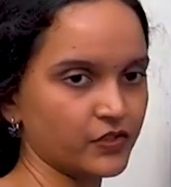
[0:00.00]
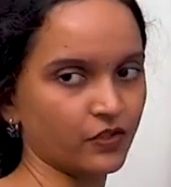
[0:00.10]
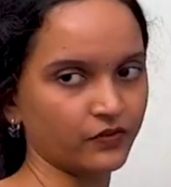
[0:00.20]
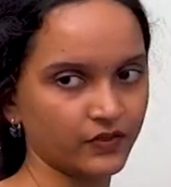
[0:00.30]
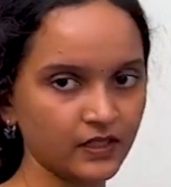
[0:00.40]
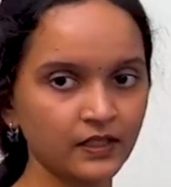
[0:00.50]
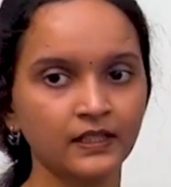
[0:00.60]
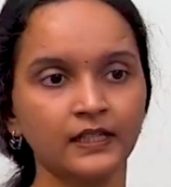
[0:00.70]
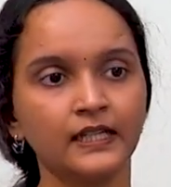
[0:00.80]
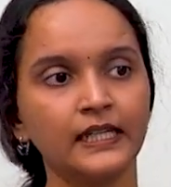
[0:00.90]
of the
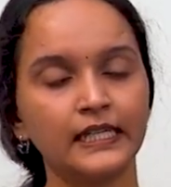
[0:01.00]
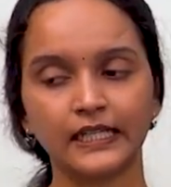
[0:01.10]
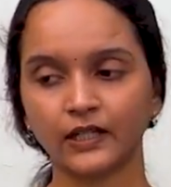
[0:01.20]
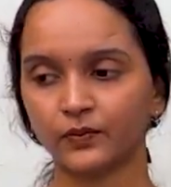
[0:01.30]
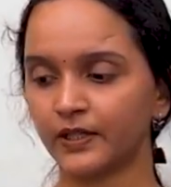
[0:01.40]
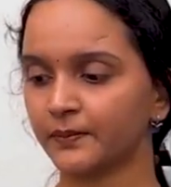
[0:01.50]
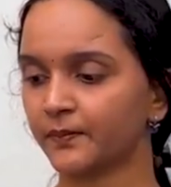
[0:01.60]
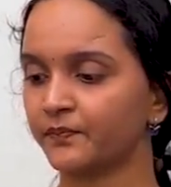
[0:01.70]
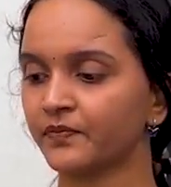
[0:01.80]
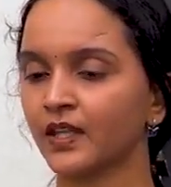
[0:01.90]
liquid.
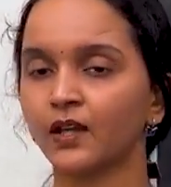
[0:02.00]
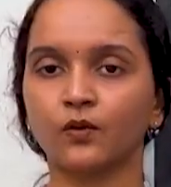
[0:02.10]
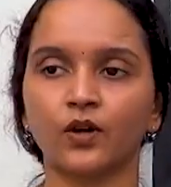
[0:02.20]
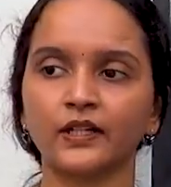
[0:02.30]
What